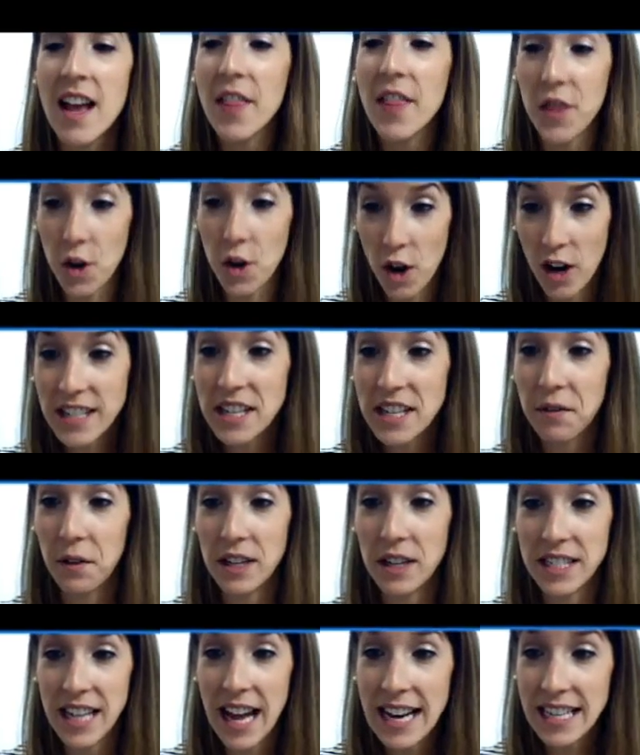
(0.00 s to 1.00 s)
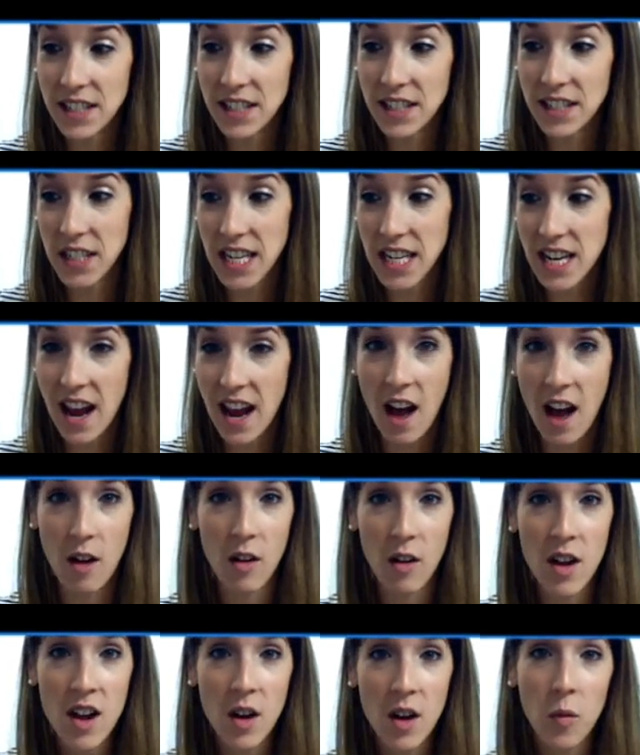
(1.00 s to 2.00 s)
They're on different sides of T
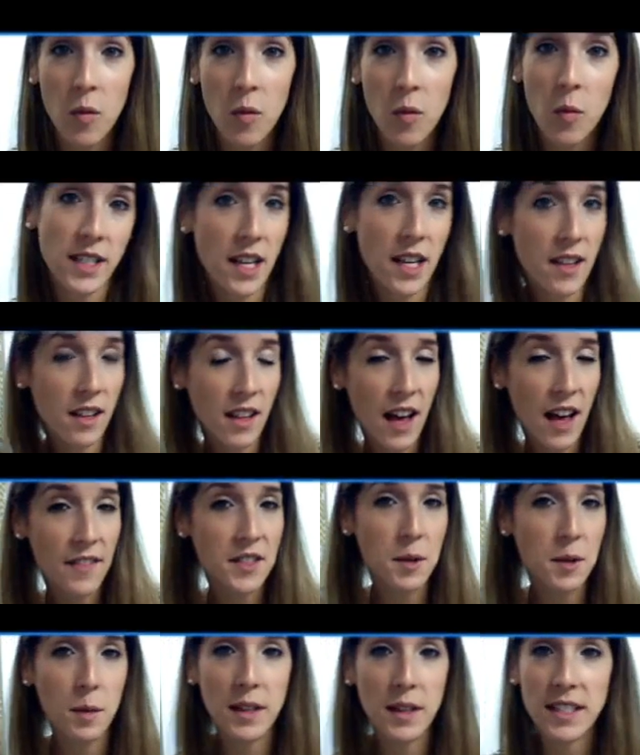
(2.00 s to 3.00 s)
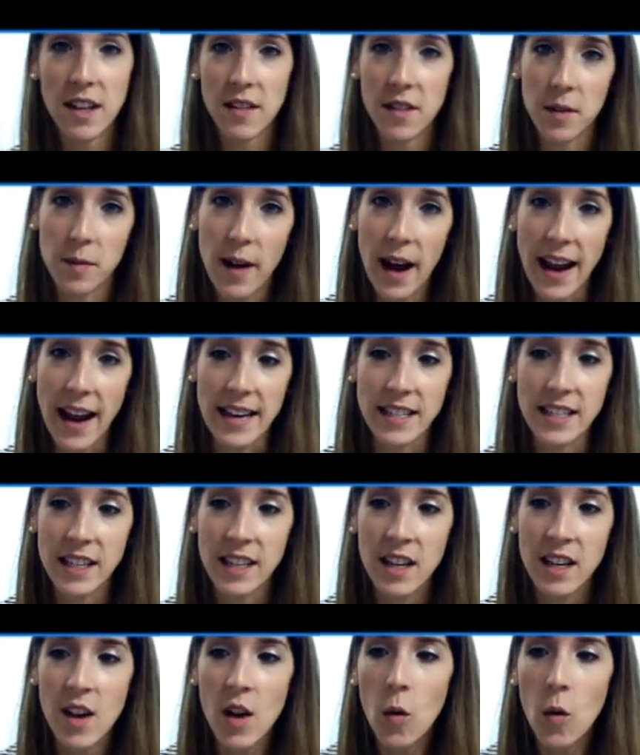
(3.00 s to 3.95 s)
now. One's on the left and one's on the right.